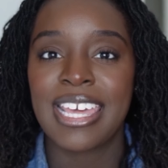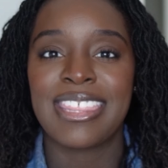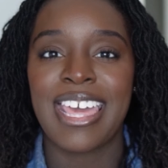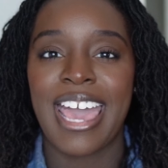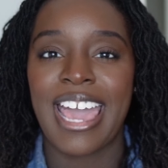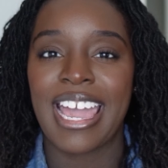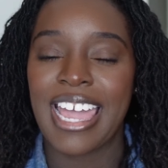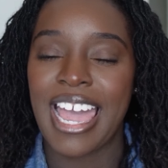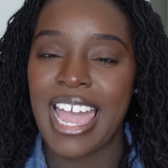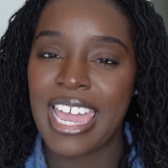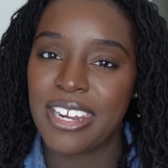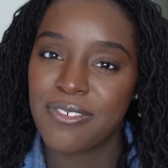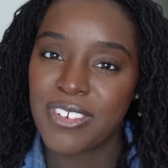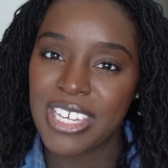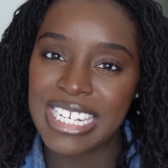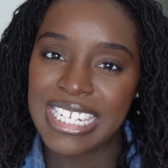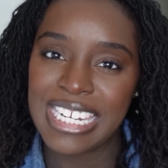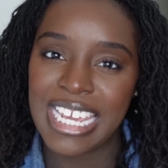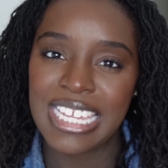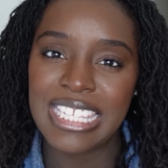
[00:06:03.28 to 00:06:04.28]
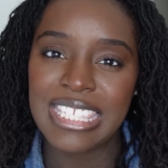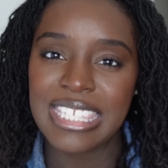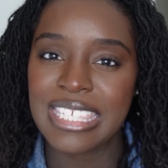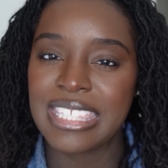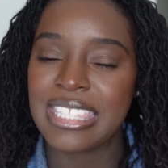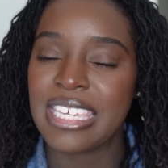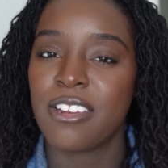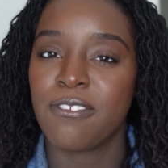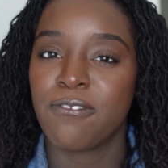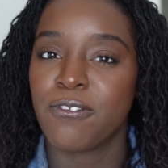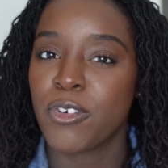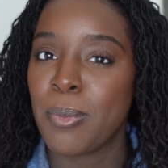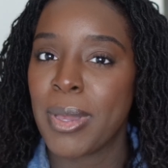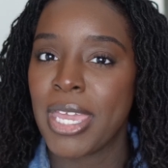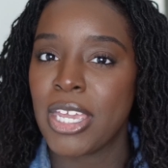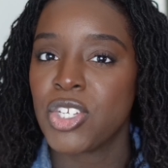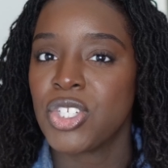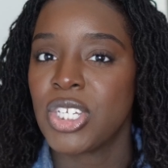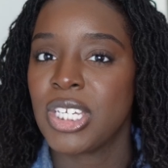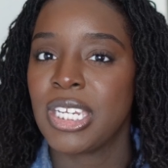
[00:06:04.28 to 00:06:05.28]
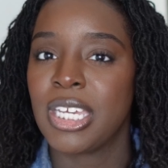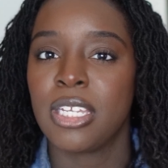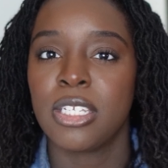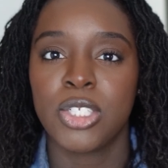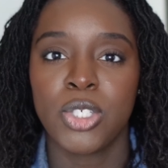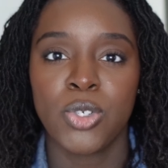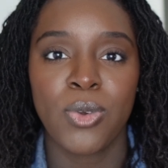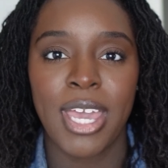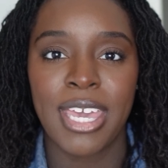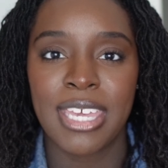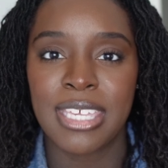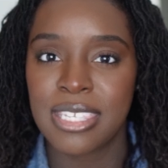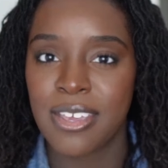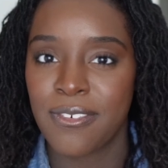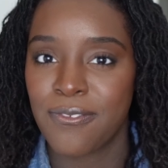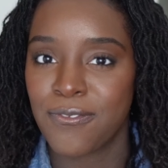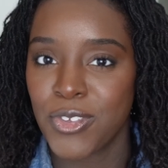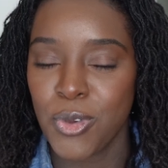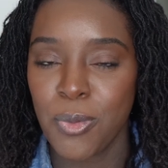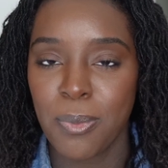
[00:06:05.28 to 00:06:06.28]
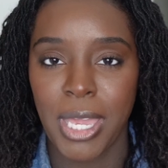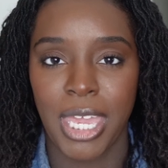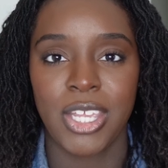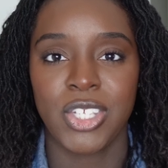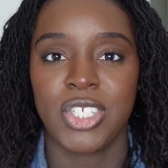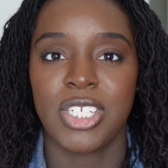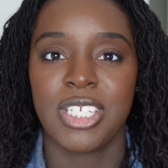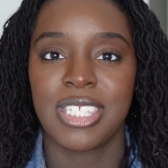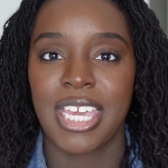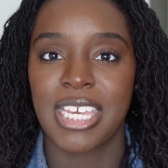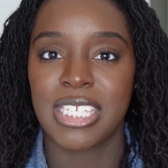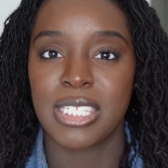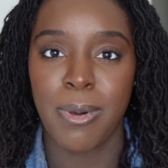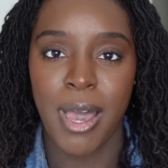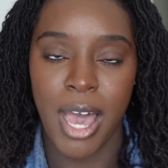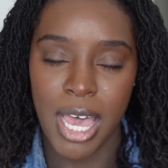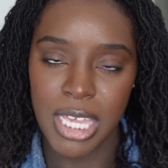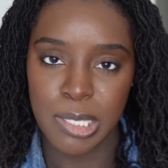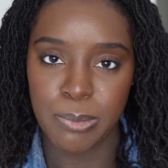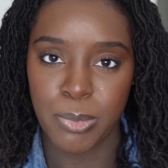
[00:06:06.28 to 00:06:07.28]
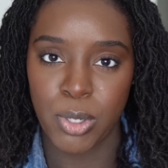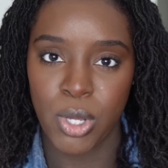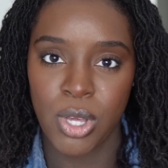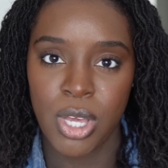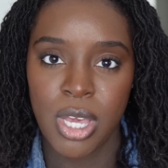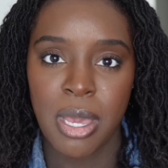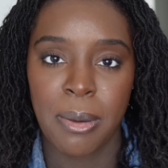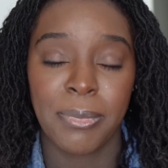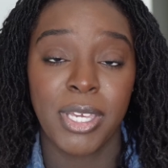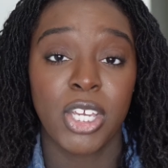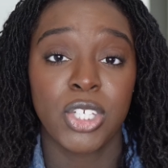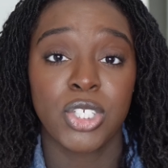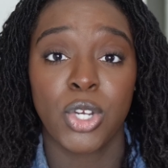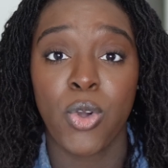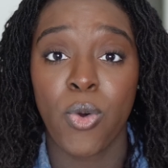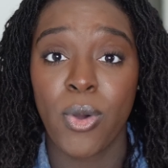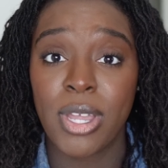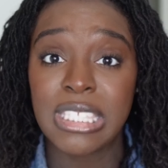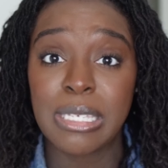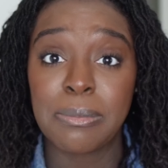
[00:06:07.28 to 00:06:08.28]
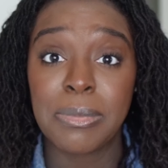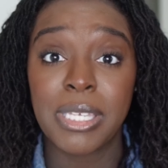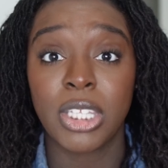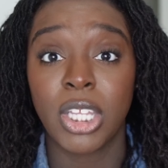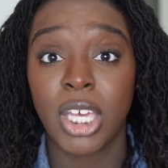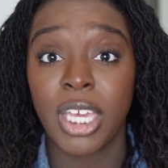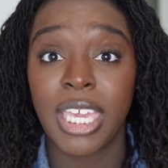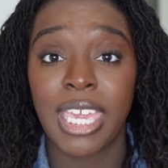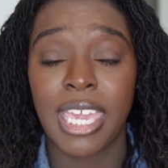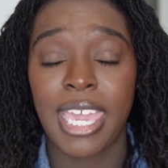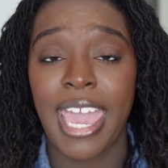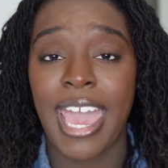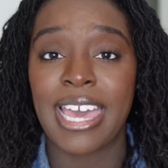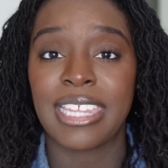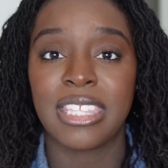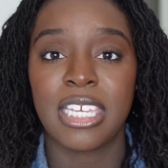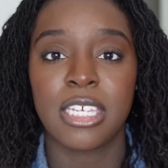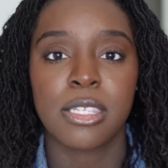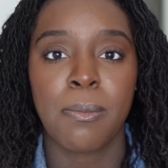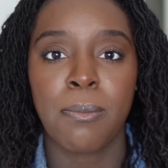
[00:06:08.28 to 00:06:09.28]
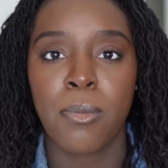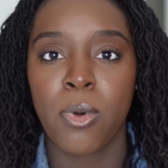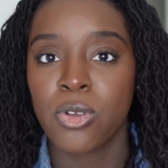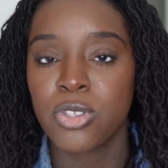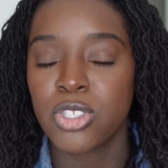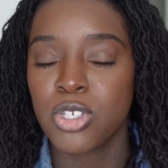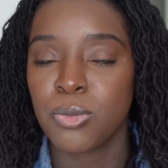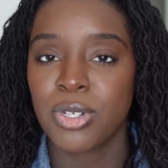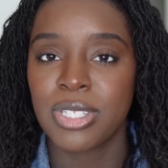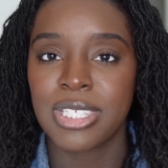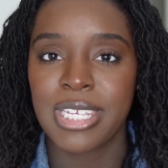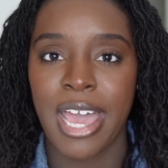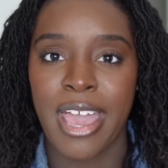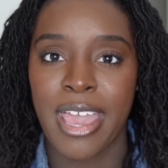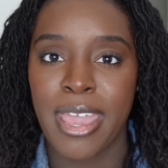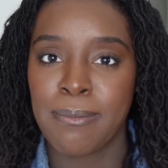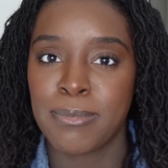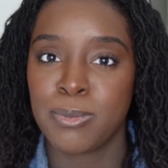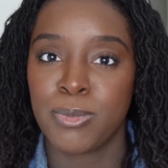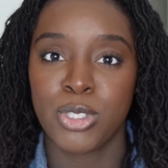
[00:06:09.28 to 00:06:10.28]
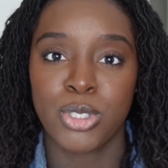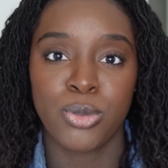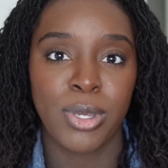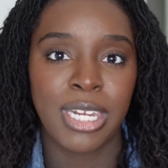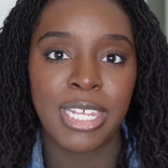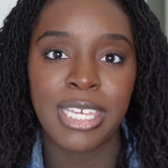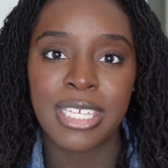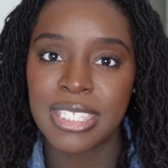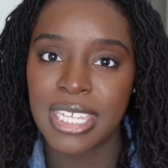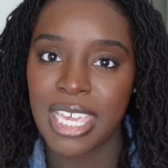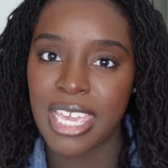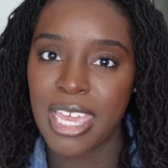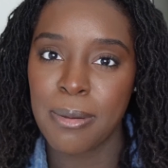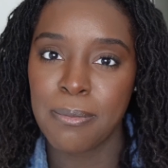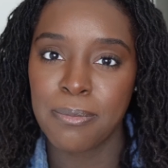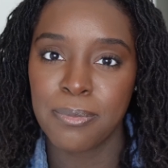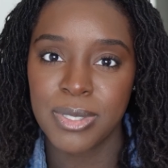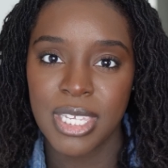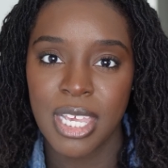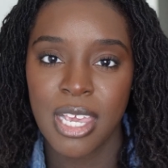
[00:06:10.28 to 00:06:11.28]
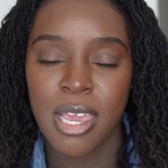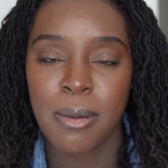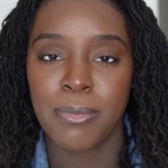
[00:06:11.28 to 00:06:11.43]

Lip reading: that kind of condenses the information into as few pages as possible, because you're going to be looking at this multiple times between exams,